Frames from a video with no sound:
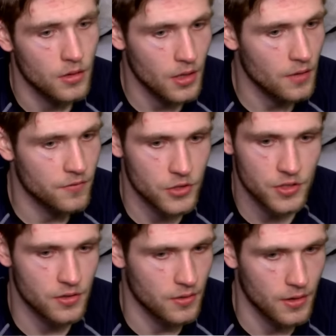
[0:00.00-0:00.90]
Yeah, for
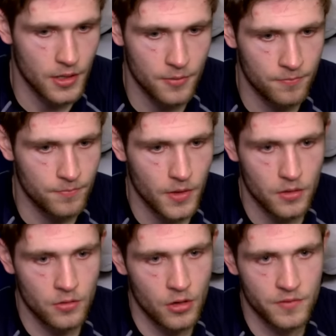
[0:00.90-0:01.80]
sure.
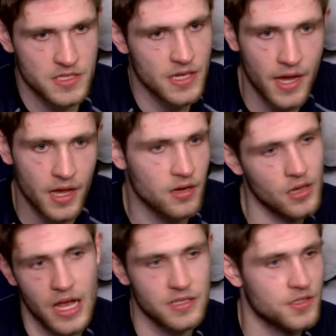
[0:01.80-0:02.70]
You know, obviously I had it
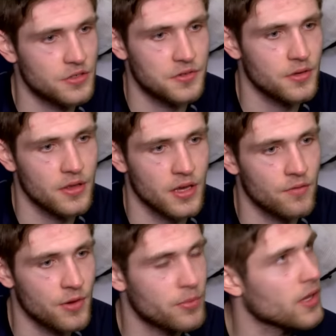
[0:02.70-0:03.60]
last year too. I think
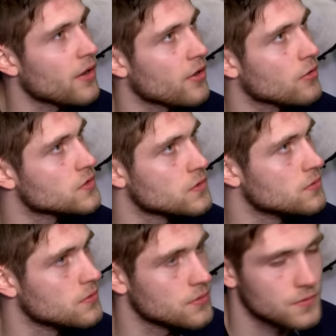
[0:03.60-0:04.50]
every player goes
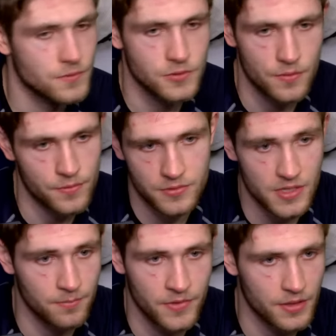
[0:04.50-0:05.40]
through
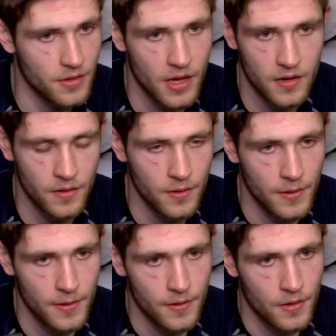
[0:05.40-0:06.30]
something like that, and
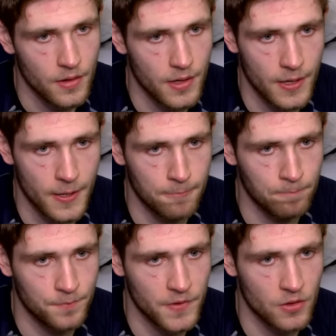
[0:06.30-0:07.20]

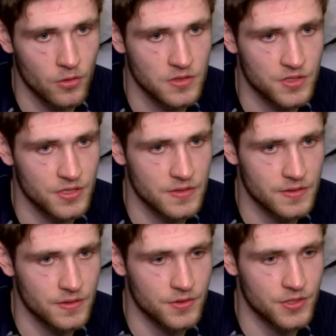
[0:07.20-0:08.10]
you know, it's just
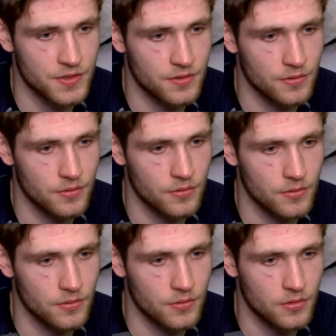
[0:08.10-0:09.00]

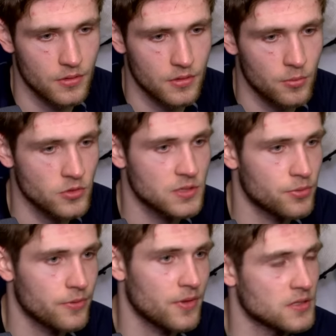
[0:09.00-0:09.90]
the most
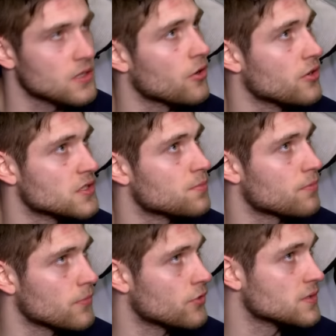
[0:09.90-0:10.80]
important thing is how you
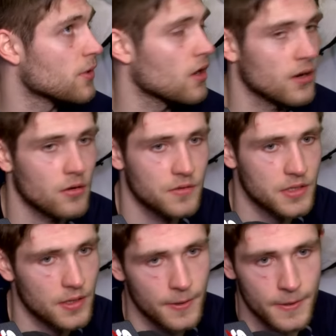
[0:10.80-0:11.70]
respond out of
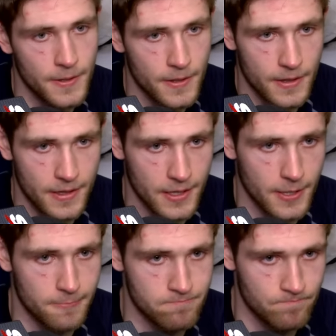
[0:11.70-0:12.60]
it. And
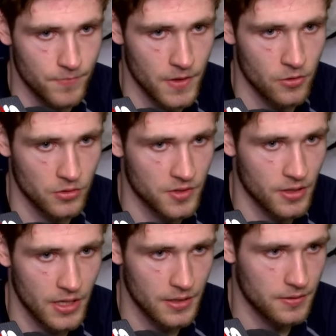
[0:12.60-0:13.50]
you know,
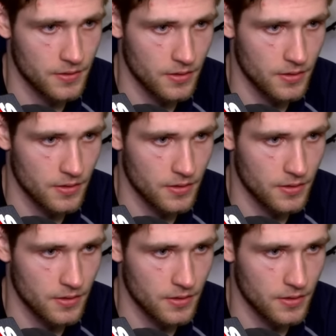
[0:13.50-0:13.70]
tonight